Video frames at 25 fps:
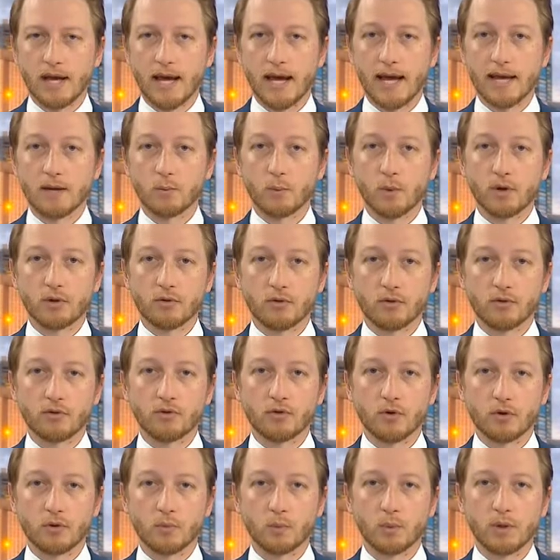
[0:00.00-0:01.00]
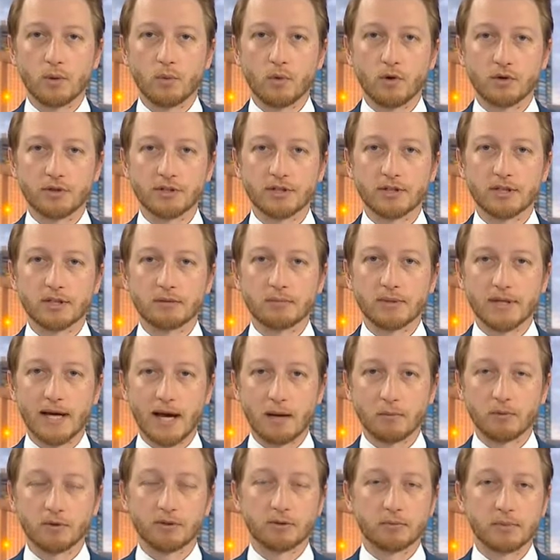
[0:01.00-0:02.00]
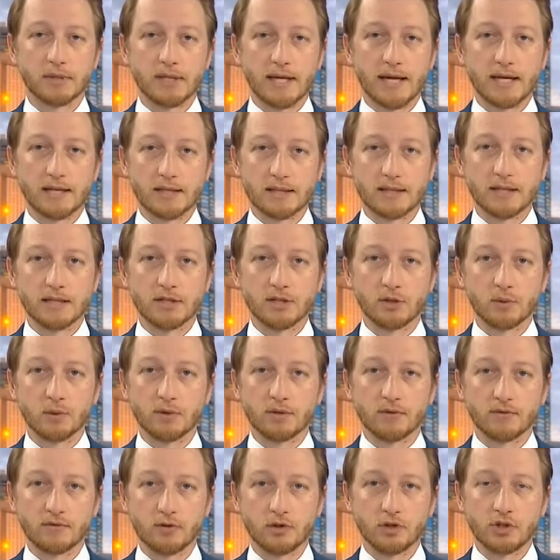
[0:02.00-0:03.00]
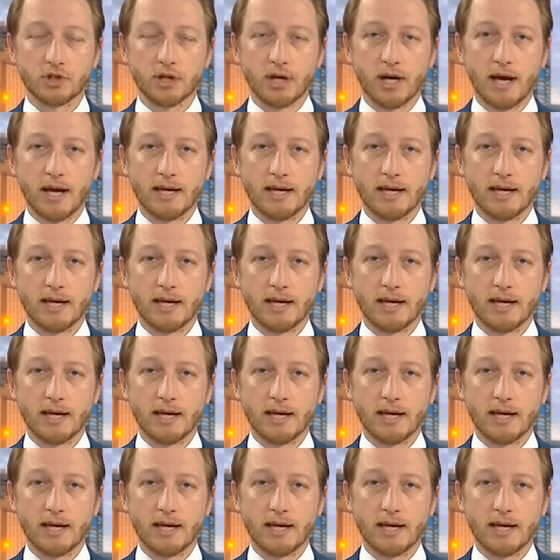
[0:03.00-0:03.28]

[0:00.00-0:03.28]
and whether or not we want it to be able to be entered into in the future.